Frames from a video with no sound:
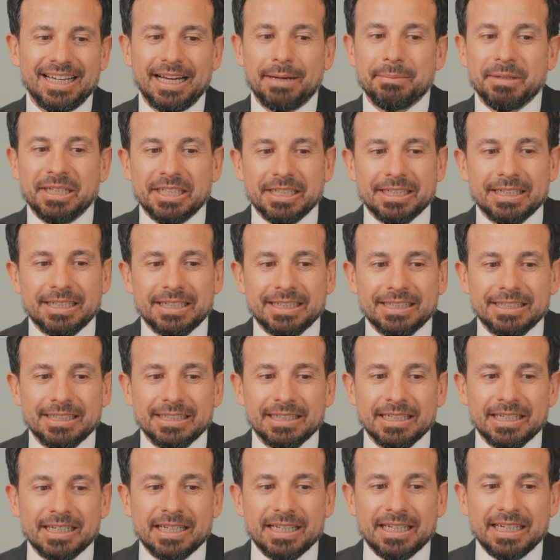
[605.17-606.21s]
I mean,
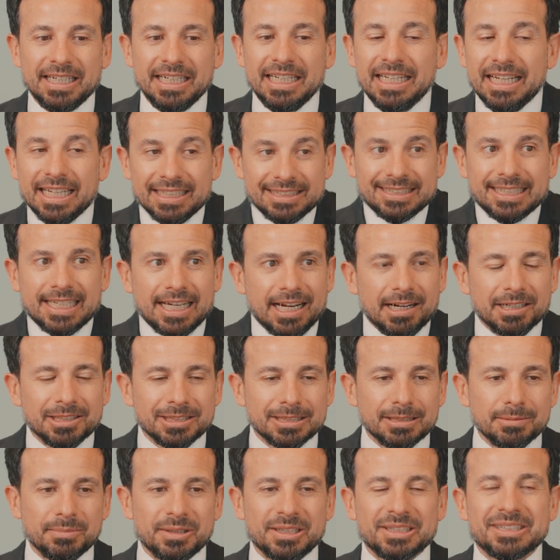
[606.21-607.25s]
Iliad's
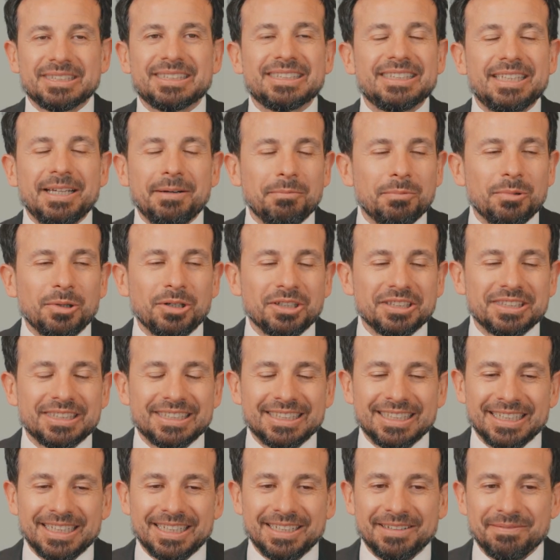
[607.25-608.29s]
customers, they
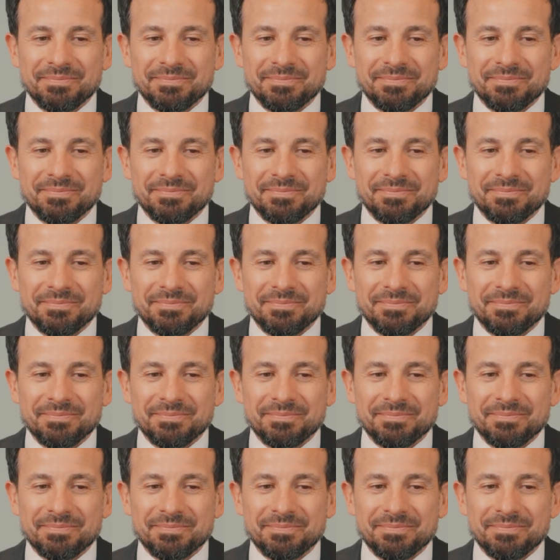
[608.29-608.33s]
want